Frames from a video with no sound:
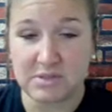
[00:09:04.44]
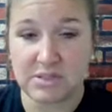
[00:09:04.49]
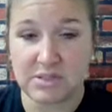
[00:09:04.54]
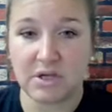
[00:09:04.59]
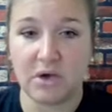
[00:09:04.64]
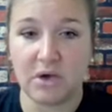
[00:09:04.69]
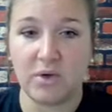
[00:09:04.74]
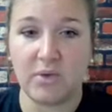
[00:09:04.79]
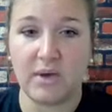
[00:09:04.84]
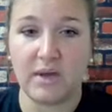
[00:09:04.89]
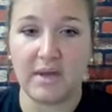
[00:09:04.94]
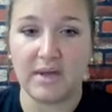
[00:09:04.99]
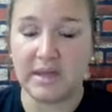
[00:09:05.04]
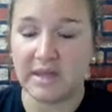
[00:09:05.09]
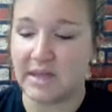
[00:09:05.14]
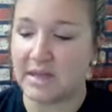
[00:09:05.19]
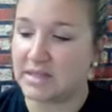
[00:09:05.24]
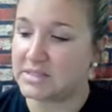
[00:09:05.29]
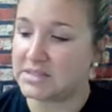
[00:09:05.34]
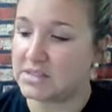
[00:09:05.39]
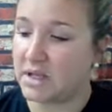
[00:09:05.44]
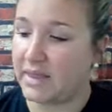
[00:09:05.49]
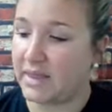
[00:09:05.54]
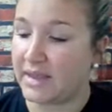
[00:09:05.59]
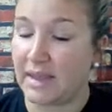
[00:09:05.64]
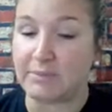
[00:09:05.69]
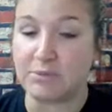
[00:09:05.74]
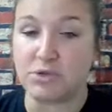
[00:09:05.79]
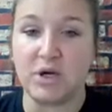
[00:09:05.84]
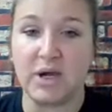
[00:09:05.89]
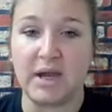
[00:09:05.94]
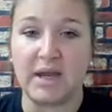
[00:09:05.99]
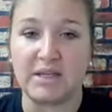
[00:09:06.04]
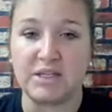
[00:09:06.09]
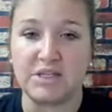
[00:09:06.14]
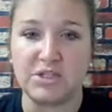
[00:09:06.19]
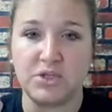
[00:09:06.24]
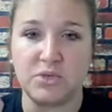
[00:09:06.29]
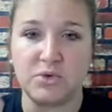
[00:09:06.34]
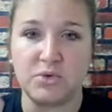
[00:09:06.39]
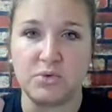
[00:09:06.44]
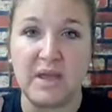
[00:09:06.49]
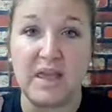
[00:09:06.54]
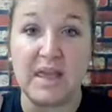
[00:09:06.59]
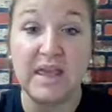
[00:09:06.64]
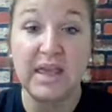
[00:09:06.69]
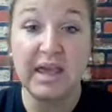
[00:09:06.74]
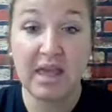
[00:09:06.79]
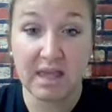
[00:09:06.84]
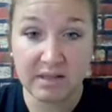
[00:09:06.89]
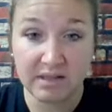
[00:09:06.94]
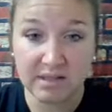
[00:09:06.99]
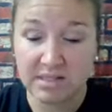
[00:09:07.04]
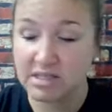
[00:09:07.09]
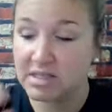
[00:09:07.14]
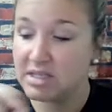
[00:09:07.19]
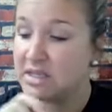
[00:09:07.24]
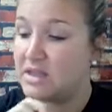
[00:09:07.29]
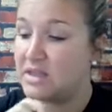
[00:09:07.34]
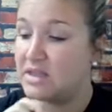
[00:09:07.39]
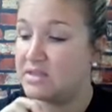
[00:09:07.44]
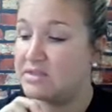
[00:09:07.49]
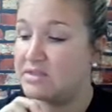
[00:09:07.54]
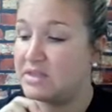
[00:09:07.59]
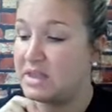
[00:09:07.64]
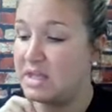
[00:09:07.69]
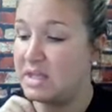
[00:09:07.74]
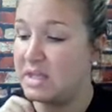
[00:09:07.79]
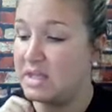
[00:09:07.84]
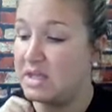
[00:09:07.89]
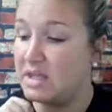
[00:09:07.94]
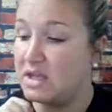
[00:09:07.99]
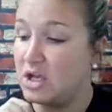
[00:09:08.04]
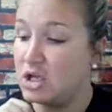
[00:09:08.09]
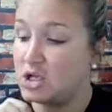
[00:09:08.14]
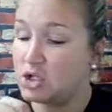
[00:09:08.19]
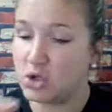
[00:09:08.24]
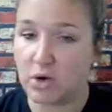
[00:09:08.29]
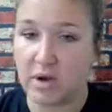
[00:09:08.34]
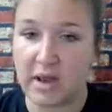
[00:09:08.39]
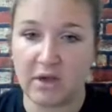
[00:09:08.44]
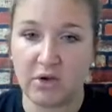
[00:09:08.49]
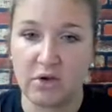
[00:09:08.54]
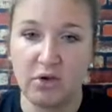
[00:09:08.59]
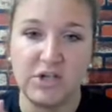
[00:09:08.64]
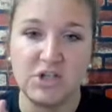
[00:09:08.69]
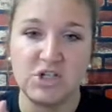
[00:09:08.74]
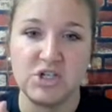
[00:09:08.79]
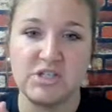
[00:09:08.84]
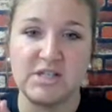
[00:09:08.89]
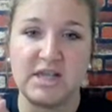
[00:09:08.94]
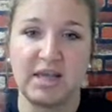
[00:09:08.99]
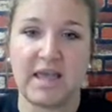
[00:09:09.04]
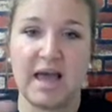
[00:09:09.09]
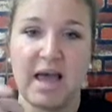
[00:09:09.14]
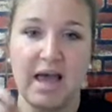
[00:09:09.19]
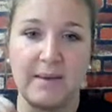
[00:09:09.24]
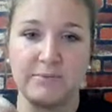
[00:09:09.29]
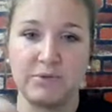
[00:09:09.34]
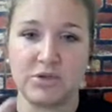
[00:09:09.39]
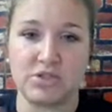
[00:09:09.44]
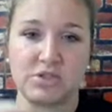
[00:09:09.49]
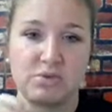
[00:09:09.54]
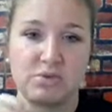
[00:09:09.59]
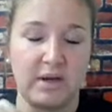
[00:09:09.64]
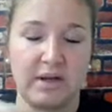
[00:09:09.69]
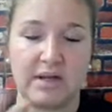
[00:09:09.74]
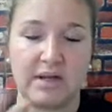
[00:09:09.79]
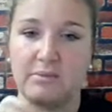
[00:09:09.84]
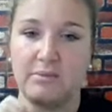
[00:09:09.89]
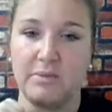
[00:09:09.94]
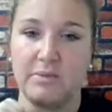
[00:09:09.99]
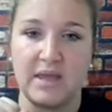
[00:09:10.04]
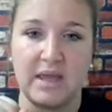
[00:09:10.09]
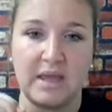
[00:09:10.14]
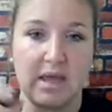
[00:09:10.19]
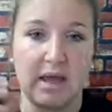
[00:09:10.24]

So again, it's not like I'm trying to hit the triangle. It's just like I'm just randomly, I